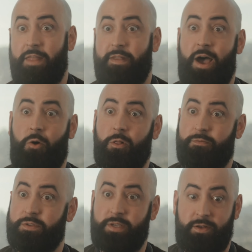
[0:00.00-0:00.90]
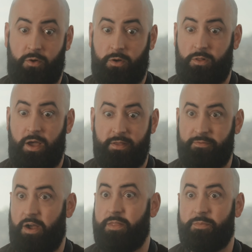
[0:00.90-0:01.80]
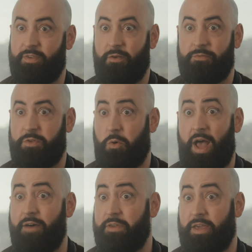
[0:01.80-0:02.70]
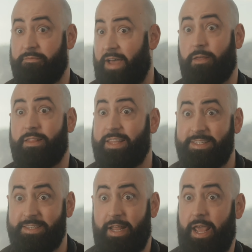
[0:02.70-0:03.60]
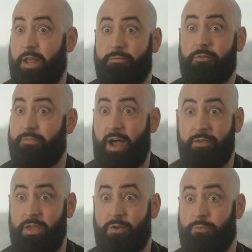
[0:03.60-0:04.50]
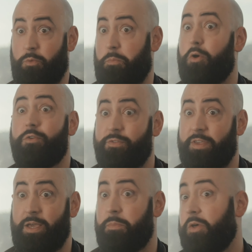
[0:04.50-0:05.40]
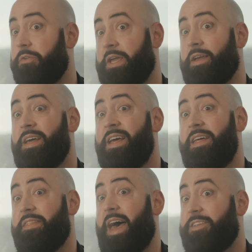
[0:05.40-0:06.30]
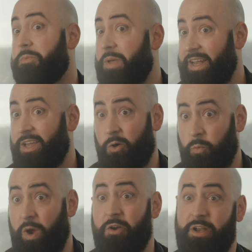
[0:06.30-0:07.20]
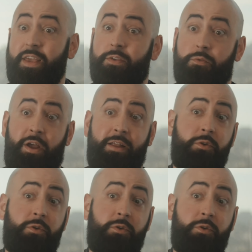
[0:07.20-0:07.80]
and now all of a sudden our clients find themselves, having a valid lease in hand for 5 years, or purchasing a building that, depending on where it is, right?